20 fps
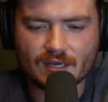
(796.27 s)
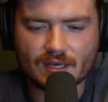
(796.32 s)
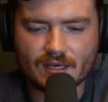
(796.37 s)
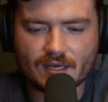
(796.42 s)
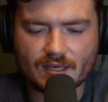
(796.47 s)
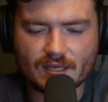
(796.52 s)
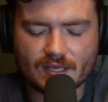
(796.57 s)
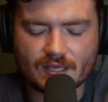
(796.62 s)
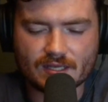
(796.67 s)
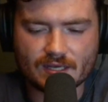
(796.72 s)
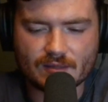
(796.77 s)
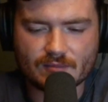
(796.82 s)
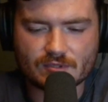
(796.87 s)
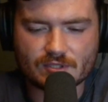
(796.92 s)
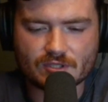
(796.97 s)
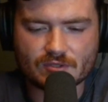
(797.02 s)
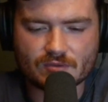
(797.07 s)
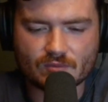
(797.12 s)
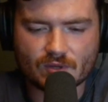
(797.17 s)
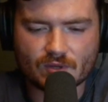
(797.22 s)
He ended up
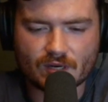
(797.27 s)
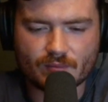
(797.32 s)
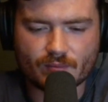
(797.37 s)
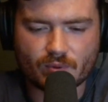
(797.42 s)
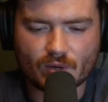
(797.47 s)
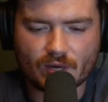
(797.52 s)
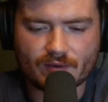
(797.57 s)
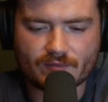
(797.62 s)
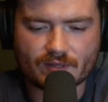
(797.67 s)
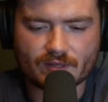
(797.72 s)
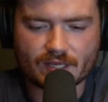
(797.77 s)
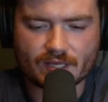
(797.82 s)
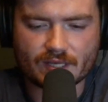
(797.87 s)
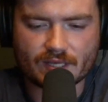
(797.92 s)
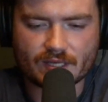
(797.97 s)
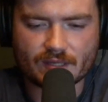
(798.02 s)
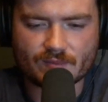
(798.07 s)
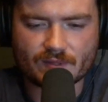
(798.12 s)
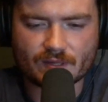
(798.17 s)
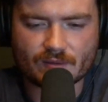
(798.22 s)
shooting one on private
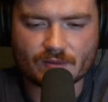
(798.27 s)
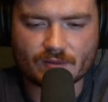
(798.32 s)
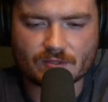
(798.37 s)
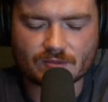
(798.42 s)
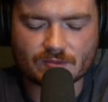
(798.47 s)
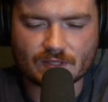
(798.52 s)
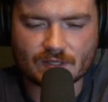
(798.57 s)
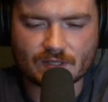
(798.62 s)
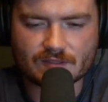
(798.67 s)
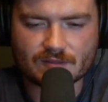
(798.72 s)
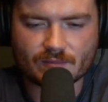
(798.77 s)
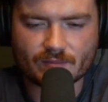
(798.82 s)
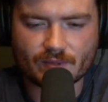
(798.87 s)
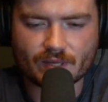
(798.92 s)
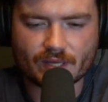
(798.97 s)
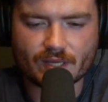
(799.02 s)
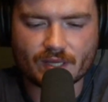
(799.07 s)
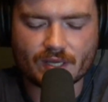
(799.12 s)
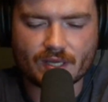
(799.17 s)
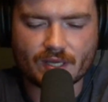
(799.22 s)
land up there, which was awesome.
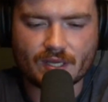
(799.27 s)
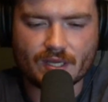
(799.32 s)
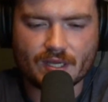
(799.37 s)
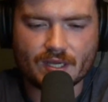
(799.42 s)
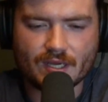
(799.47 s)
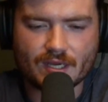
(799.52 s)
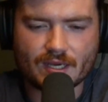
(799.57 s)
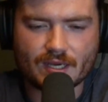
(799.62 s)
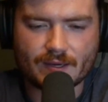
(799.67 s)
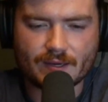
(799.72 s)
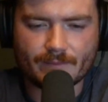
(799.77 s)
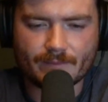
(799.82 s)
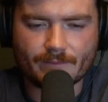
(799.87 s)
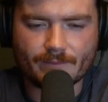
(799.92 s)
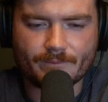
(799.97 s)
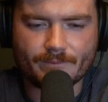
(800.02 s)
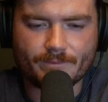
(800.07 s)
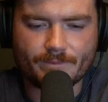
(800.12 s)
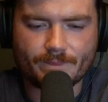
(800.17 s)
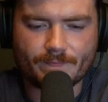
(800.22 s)
But
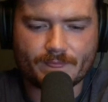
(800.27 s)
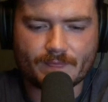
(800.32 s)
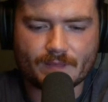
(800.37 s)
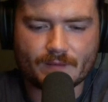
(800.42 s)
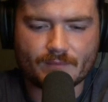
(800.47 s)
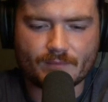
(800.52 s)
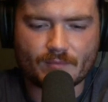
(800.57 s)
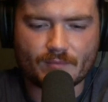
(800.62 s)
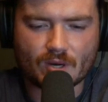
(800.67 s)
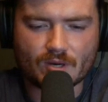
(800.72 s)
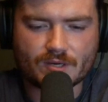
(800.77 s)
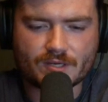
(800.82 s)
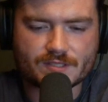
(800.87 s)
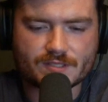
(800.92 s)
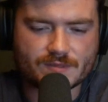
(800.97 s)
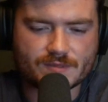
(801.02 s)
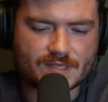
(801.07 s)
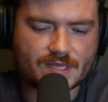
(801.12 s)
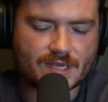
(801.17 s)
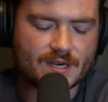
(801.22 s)

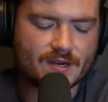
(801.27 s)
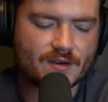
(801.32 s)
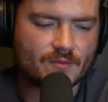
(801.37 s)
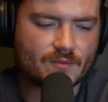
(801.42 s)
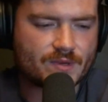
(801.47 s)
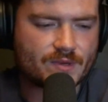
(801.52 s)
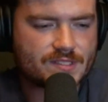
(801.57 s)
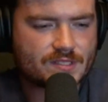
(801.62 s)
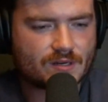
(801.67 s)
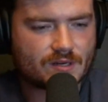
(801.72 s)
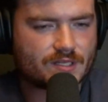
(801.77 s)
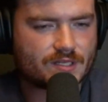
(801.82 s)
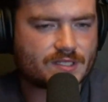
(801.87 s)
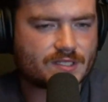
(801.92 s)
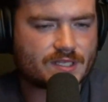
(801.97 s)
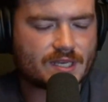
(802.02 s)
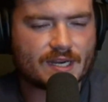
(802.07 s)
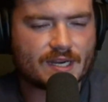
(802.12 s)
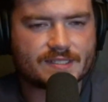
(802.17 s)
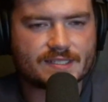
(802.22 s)
Marcus was there, and we started
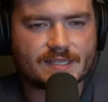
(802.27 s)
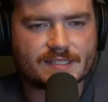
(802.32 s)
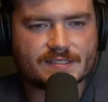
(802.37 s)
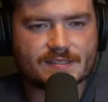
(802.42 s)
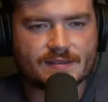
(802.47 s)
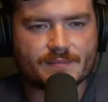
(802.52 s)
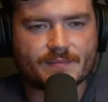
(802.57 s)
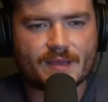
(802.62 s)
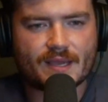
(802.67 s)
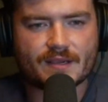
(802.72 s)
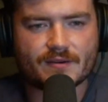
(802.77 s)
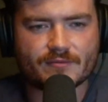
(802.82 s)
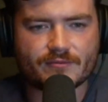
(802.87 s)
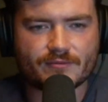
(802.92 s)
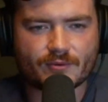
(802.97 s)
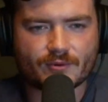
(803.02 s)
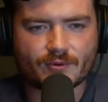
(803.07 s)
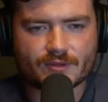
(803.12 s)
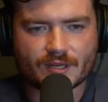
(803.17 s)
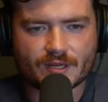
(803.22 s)
kind of texting back and
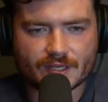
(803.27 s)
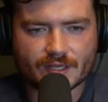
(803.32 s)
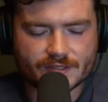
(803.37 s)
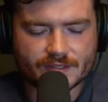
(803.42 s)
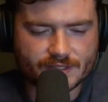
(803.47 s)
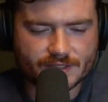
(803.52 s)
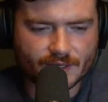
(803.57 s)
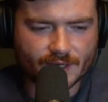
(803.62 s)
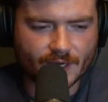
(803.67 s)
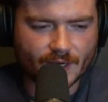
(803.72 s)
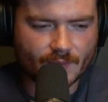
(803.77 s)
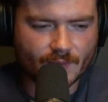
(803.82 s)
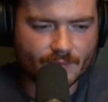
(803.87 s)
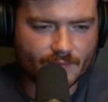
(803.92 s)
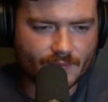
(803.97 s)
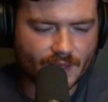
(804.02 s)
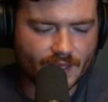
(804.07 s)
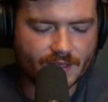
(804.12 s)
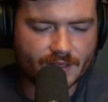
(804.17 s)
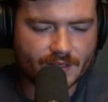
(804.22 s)
forth on Instagram,
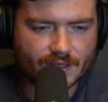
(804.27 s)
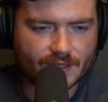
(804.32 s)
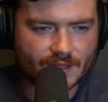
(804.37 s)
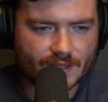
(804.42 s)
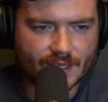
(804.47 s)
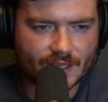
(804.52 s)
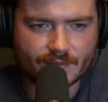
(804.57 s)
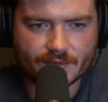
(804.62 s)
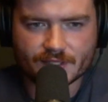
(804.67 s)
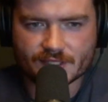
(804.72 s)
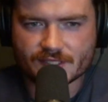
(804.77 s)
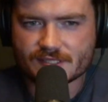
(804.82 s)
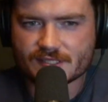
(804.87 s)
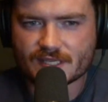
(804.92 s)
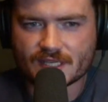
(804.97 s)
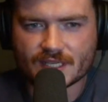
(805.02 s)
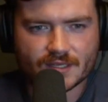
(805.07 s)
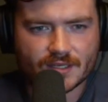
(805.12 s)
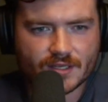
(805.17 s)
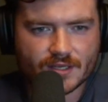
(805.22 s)
and they were just
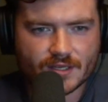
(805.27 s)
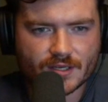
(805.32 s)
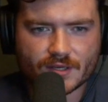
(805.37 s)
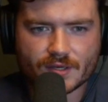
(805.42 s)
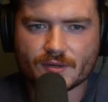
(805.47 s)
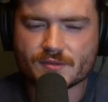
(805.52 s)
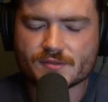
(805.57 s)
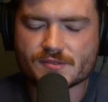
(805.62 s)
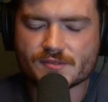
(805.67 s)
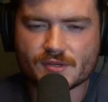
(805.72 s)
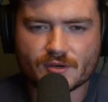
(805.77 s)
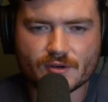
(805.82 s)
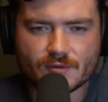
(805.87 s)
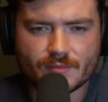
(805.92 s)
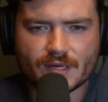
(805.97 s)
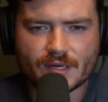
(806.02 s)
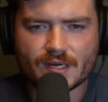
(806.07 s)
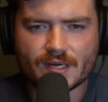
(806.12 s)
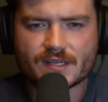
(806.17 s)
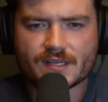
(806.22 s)
seeing does, no
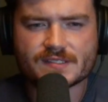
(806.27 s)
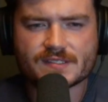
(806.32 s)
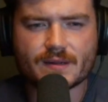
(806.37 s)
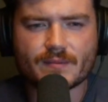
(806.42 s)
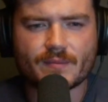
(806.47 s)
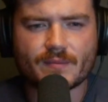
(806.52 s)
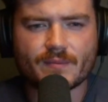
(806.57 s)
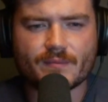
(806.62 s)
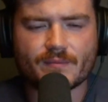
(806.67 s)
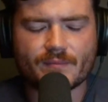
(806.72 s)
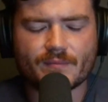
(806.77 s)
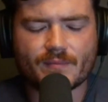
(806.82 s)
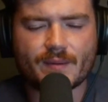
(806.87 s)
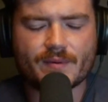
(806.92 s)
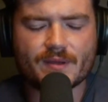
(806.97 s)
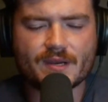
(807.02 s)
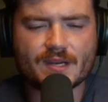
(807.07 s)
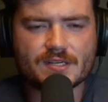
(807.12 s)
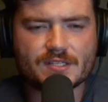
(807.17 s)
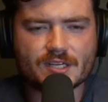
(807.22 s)
bucks. And my
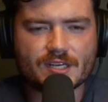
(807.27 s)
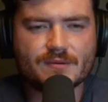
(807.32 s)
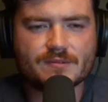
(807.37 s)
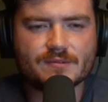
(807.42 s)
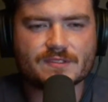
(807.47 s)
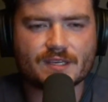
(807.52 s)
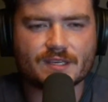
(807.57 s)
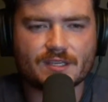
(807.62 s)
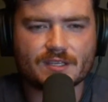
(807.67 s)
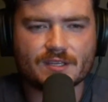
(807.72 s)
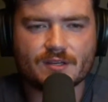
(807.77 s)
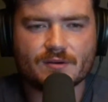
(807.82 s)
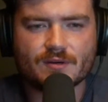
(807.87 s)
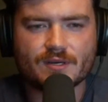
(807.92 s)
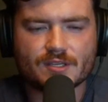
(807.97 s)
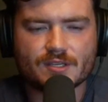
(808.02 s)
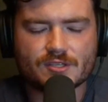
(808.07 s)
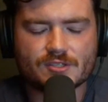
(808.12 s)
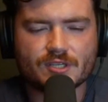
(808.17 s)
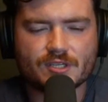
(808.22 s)
buddy Jake was like, you know
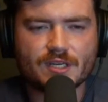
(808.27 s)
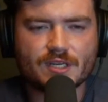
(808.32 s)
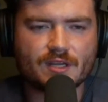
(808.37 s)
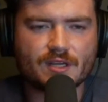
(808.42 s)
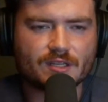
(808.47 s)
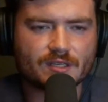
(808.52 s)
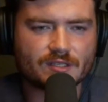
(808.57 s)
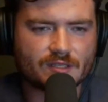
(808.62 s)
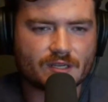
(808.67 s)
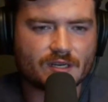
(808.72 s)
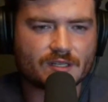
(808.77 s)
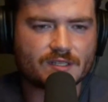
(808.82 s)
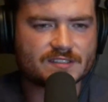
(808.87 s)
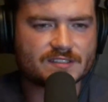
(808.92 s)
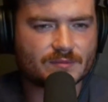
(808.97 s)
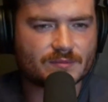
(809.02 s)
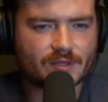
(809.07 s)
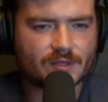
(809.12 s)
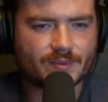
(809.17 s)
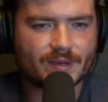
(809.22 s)
what, you should get on and talk to
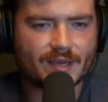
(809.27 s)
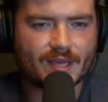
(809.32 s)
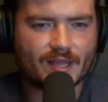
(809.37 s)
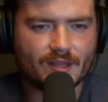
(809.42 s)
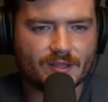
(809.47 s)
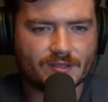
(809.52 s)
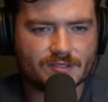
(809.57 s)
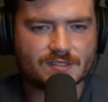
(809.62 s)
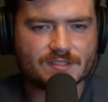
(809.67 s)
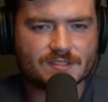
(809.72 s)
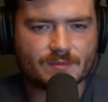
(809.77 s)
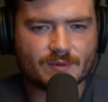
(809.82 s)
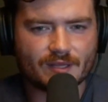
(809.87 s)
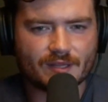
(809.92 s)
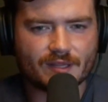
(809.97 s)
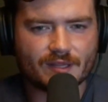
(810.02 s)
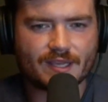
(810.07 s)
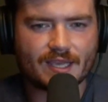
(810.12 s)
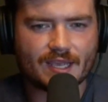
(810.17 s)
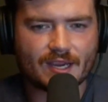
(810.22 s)
some of the biologists
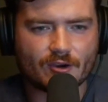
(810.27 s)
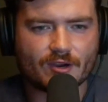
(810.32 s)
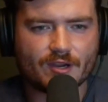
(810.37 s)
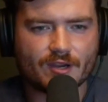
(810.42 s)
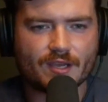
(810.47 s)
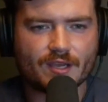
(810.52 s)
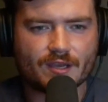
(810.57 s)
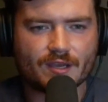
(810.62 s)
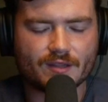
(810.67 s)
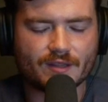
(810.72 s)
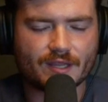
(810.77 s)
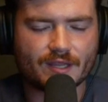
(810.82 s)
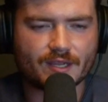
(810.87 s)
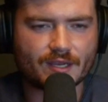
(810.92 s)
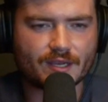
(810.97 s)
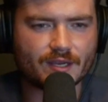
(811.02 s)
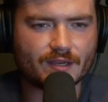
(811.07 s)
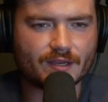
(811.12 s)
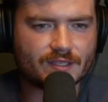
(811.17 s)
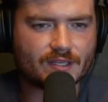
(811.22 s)
about area,
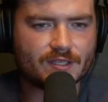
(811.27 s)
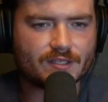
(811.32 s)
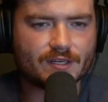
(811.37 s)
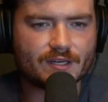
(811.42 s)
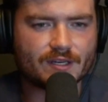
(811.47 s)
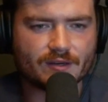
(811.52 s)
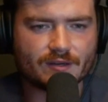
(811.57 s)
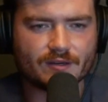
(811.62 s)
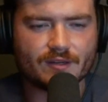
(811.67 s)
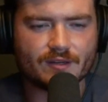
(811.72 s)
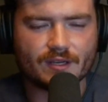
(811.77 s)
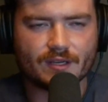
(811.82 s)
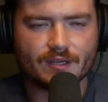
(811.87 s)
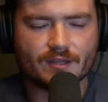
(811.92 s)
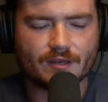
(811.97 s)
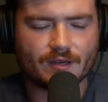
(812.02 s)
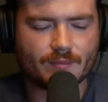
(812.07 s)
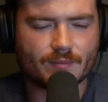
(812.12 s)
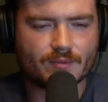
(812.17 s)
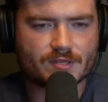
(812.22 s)
deer
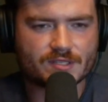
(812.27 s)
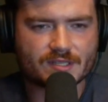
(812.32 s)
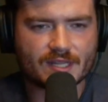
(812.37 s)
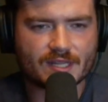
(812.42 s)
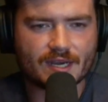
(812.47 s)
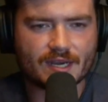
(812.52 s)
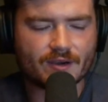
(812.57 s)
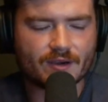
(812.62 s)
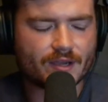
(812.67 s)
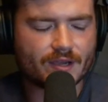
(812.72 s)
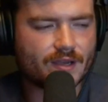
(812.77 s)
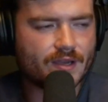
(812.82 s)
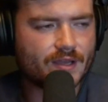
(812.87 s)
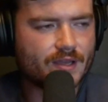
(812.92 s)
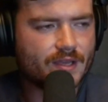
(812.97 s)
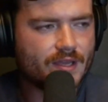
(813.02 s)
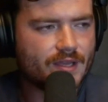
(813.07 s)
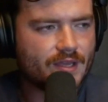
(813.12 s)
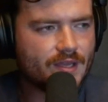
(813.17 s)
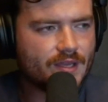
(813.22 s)
numbers in that area.
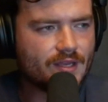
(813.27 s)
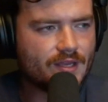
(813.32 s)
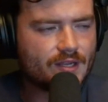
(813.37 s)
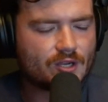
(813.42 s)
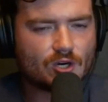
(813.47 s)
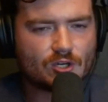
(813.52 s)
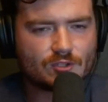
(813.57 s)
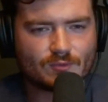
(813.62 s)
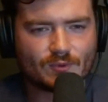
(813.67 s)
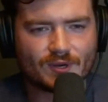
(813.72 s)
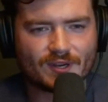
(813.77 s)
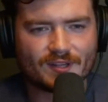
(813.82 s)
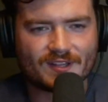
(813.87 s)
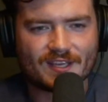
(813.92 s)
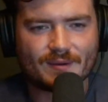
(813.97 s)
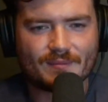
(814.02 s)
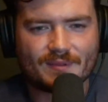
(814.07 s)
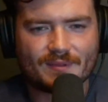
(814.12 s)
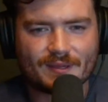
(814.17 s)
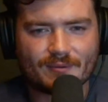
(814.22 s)
Called one of
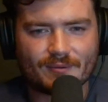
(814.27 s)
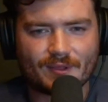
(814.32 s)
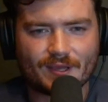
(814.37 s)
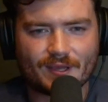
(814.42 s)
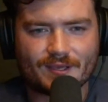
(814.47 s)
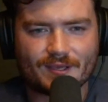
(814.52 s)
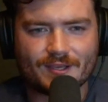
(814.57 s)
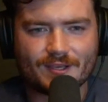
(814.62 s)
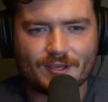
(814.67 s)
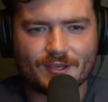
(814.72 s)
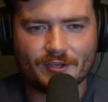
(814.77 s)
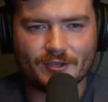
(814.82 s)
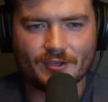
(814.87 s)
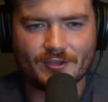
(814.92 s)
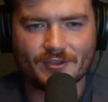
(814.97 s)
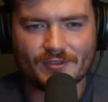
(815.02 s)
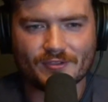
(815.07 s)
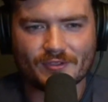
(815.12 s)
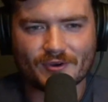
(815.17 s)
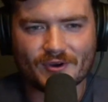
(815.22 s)
them, and they were like,
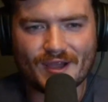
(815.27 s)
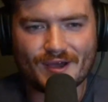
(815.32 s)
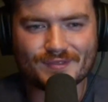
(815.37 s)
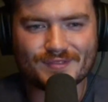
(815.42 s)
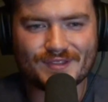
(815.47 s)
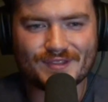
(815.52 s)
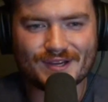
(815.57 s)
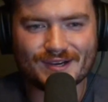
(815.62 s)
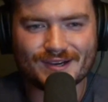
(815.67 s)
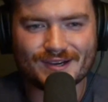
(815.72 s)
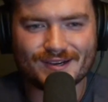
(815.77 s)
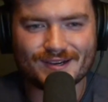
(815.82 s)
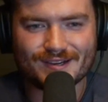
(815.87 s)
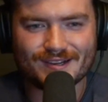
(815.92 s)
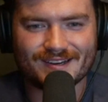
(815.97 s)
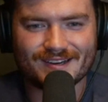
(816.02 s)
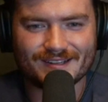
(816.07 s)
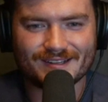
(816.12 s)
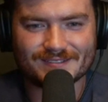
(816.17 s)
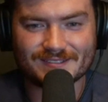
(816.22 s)
they're out there.
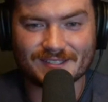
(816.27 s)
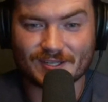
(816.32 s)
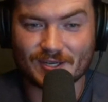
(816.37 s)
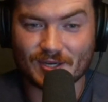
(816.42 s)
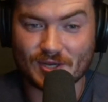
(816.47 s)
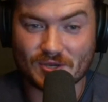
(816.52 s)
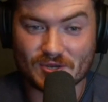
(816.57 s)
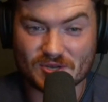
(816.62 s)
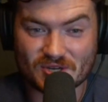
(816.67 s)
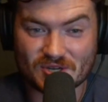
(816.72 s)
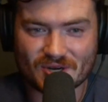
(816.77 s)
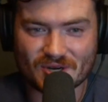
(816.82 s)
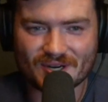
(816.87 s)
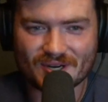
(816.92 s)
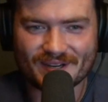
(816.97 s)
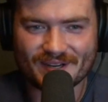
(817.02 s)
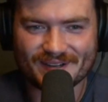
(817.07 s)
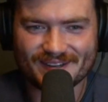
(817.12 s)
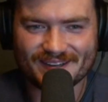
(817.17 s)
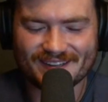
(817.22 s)
It's like, are you
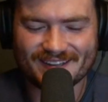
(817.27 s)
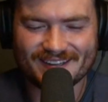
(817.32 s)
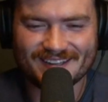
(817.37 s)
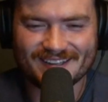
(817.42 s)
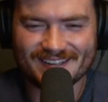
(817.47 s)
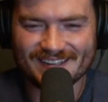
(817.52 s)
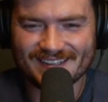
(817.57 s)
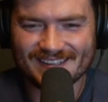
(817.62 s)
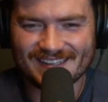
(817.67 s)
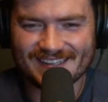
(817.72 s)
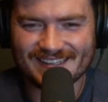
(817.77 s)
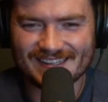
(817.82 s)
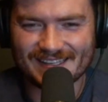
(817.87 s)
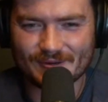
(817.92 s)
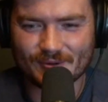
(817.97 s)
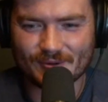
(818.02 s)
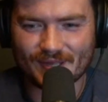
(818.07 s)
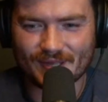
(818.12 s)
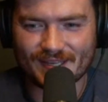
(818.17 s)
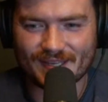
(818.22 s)
sure? They
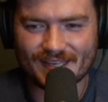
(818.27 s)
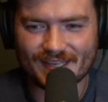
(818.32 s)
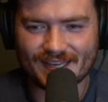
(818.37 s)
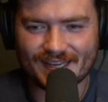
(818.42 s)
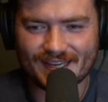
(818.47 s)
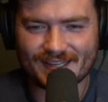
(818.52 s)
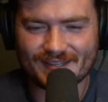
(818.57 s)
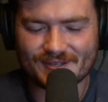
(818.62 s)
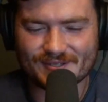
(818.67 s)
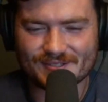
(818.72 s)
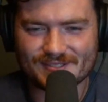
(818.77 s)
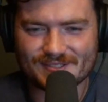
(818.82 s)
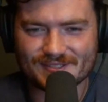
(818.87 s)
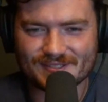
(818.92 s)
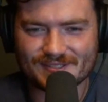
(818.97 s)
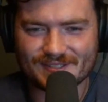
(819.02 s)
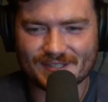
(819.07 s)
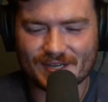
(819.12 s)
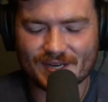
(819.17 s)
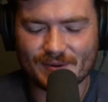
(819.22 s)
were like, yeah, the
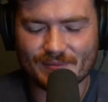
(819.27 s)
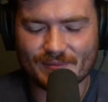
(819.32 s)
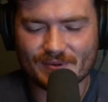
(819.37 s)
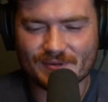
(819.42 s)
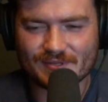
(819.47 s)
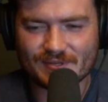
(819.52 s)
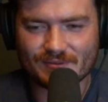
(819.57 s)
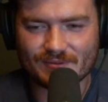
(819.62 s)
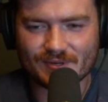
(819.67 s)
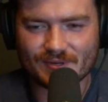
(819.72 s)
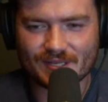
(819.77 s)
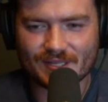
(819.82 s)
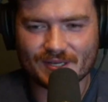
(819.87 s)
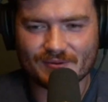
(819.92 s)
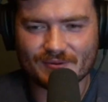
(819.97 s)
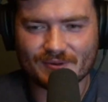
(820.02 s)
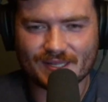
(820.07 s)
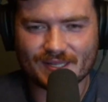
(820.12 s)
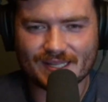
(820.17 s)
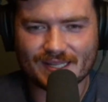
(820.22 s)
numbers are really,
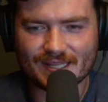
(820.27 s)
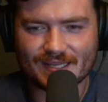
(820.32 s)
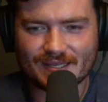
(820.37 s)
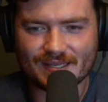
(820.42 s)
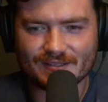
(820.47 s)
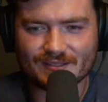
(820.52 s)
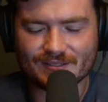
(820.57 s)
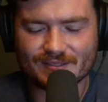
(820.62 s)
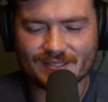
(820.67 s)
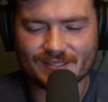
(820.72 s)
really low.